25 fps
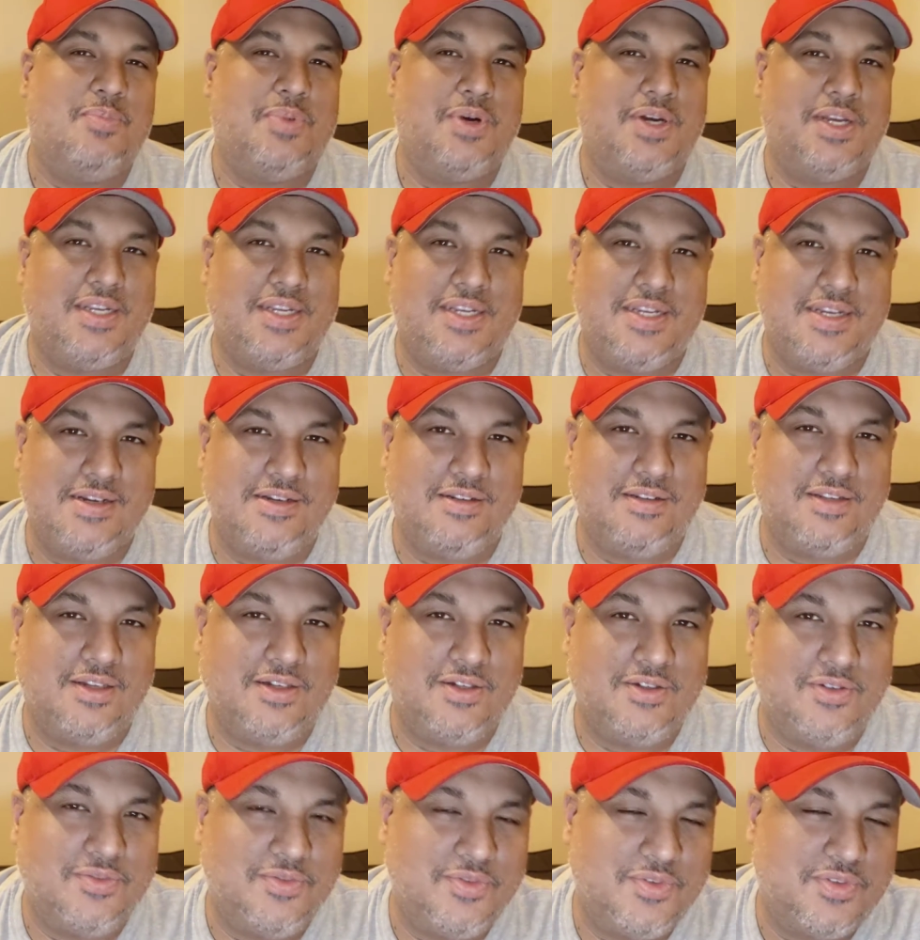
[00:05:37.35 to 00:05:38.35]
But he
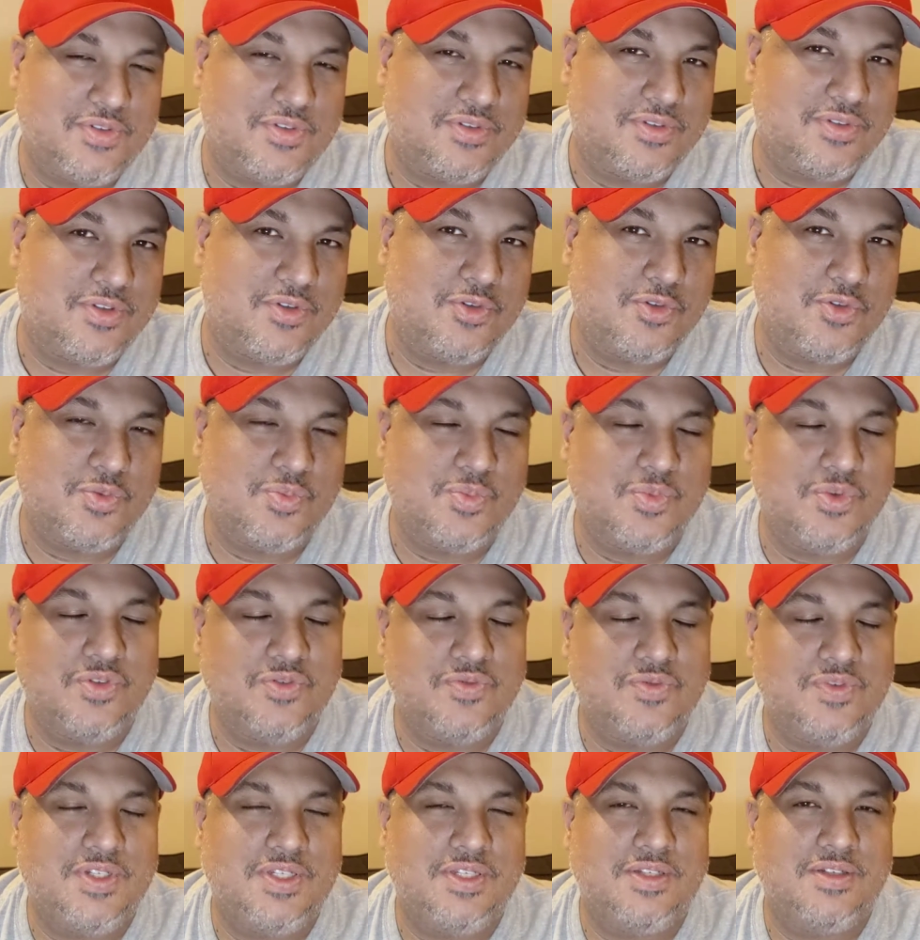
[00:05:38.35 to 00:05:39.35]
loves those
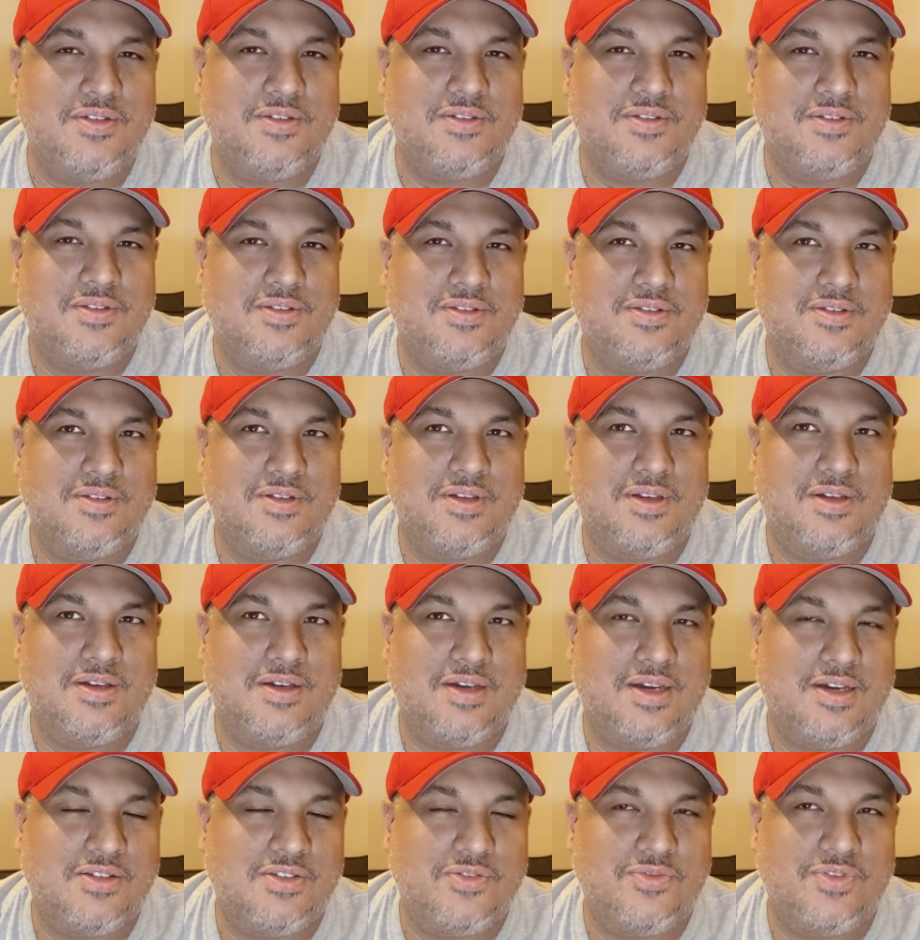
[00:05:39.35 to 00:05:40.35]
movies,
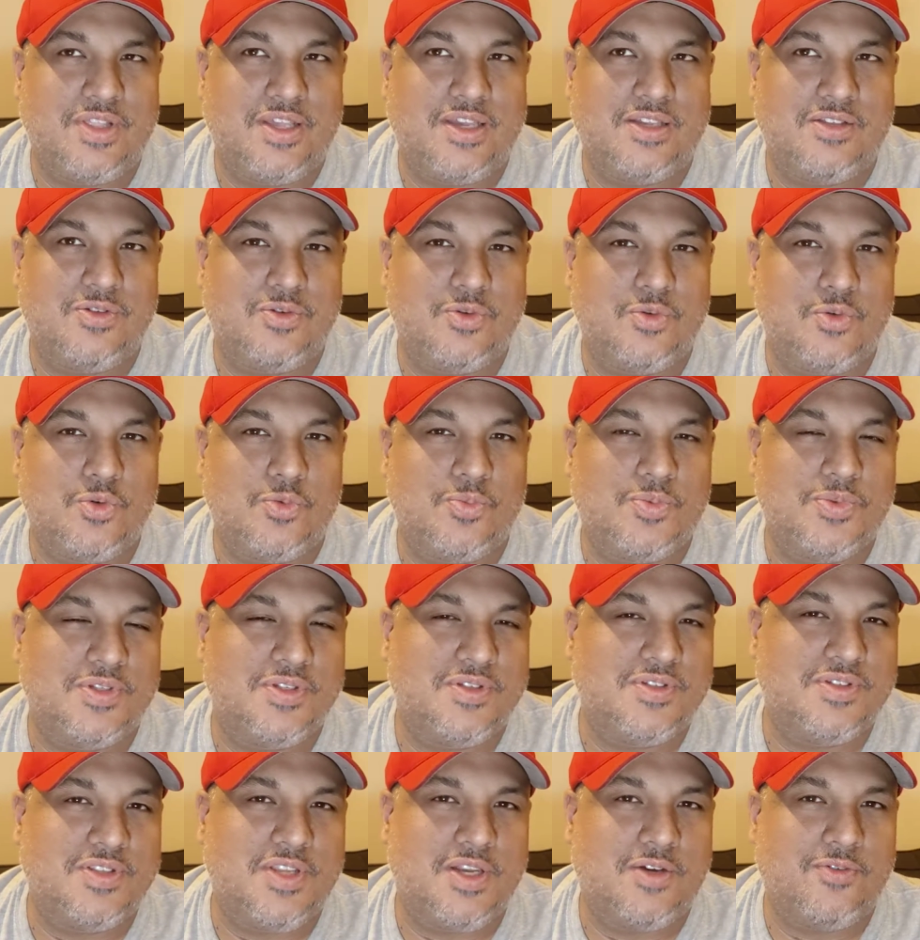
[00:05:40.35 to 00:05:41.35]
House of a Thousand
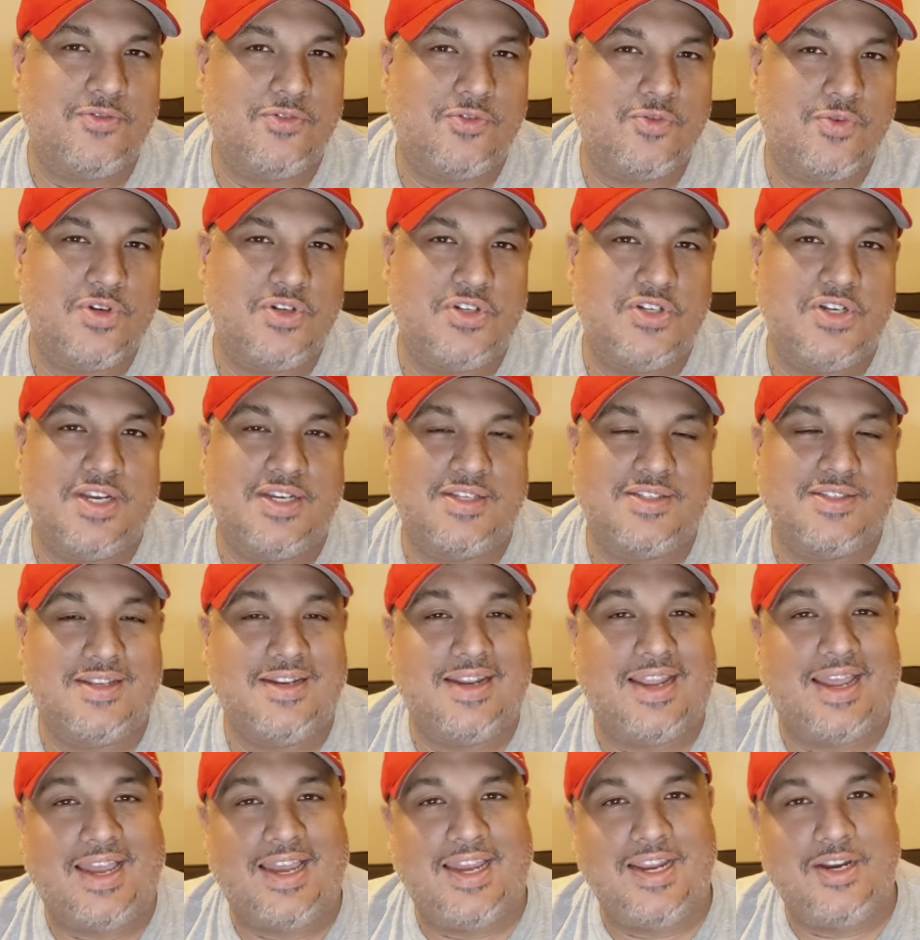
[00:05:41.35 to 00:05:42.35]
Corpses, Devil's Rejects,
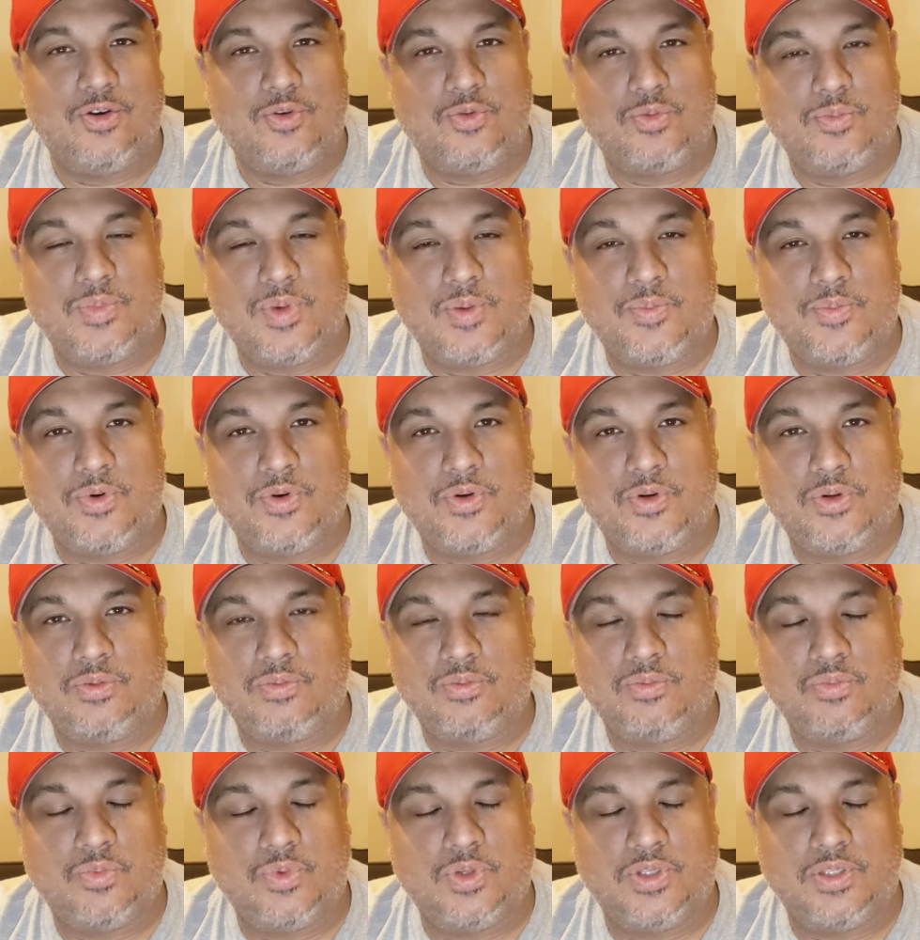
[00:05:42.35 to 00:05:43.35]
and I don't remember
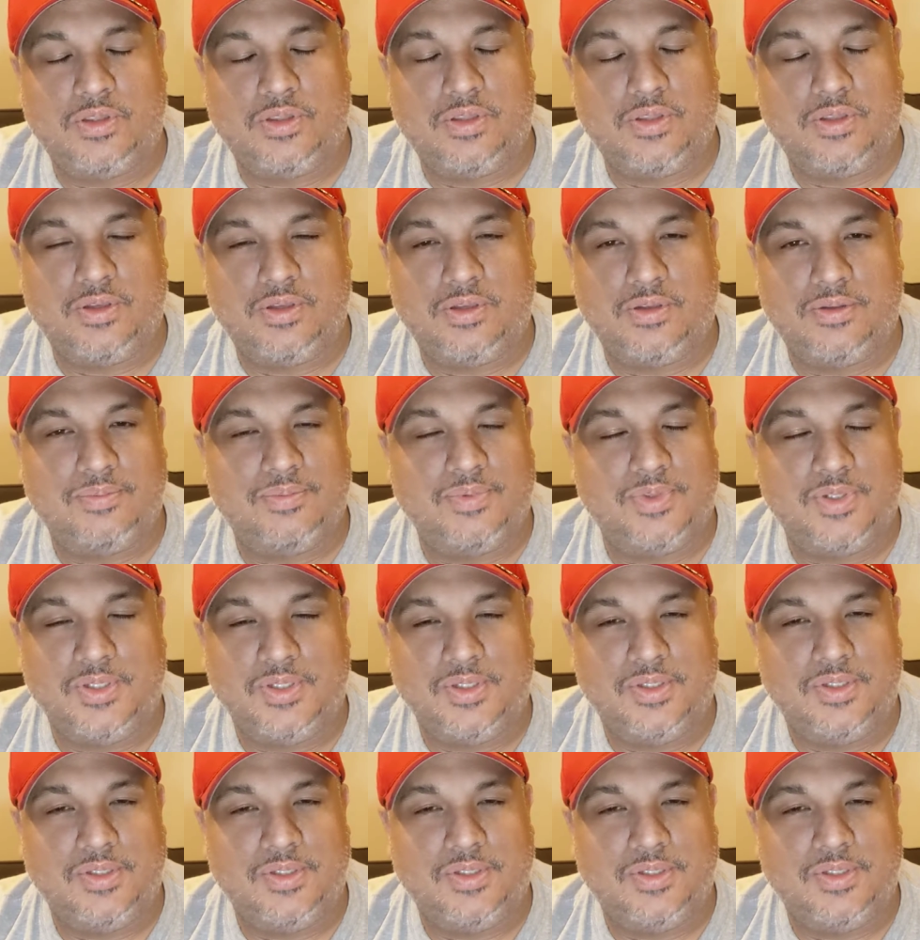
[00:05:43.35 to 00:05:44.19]
what the